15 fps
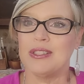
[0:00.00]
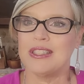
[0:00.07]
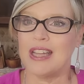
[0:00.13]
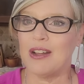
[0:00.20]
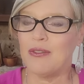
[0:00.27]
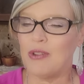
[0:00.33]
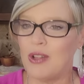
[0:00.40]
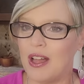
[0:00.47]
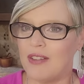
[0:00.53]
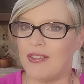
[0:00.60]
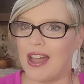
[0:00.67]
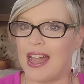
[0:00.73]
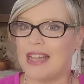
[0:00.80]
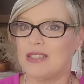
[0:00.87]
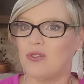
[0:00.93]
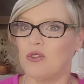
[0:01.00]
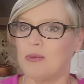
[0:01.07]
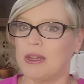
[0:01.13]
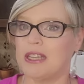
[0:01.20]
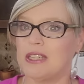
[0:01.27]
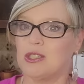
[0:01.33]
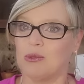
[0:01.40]
Several have asked for
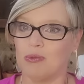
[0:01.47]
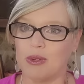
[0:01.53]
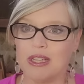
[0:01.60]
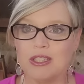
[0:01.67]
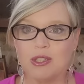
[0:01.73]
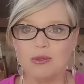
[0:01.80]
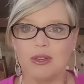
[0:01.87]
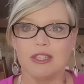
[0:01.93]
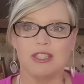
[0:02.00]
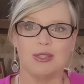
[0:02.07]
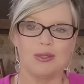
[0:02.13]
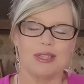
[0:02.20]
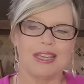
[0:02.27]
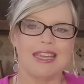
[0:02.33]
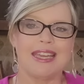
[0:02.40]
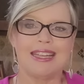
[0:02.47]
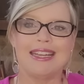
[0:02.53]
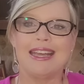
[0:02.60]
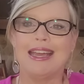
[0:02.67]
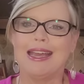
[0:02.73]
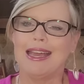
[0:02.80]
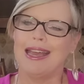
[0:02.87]
me to redo it, do it
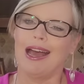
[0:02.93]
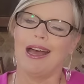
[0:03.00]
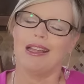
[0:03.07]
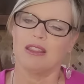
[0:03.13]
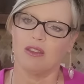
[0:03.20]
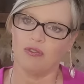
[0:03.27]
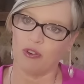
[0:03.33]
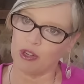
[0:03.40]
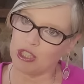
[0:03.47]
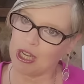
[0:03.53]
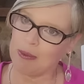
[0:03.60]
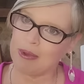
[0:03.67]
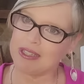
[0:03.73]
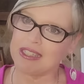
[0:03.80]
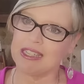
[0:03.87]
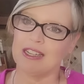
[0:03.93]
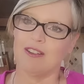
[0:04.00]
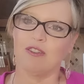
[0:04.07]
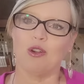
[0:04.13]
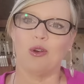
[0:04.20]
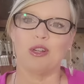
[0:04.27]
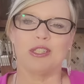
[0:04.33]
again. The first time I did it,
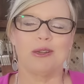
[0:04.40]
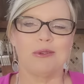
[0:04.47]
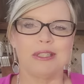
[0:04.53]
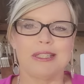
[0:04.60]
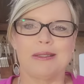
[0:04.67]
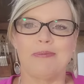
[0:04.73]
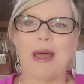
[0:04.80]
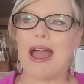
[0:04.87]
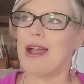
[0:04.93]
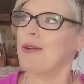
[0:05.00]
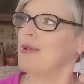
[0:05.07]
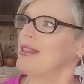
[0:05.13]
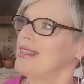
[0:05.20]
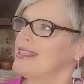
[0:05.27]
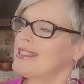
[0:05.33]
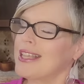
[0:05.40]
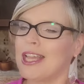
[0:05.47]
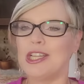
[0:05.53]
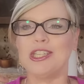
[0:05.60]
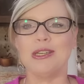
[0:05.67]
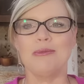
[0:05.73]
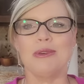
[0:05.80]
of course, it was back when this
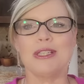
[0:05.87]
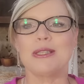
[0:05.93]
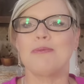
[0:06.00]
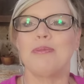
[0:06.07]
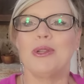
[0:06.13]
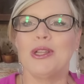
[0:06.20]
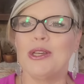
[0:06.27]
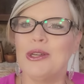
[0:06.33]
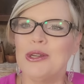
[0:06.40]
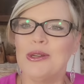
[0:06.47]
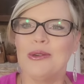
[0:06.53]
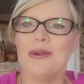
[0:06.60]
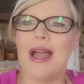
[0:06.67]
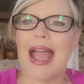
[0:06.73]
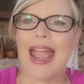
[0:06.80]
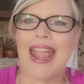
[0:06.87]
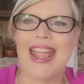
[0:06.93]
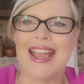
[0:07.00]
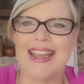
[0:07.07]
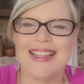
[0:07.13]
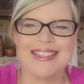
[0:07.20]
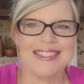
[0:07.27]
kitchen was blue
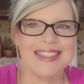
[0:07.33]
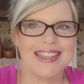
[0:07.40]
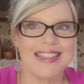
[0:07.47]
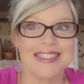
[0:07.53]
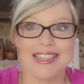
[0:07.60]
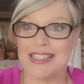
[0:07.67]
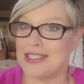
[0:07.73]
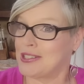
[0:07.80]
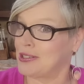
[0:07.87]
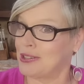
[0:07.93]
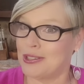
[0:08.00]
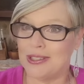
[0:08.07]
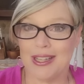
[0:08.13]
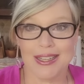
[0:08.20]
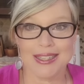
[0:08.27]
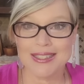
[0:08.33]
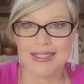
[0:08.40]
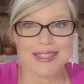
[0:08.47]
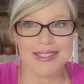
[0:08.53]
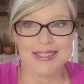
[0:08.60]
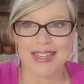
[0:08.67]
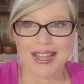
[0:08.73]
and it doesn't look like it
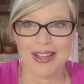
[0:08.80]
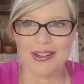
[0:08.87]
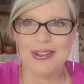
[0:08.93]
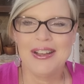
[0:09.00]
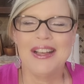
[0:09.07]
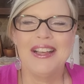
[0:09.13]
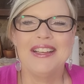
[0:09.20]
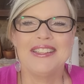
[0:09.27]
does now.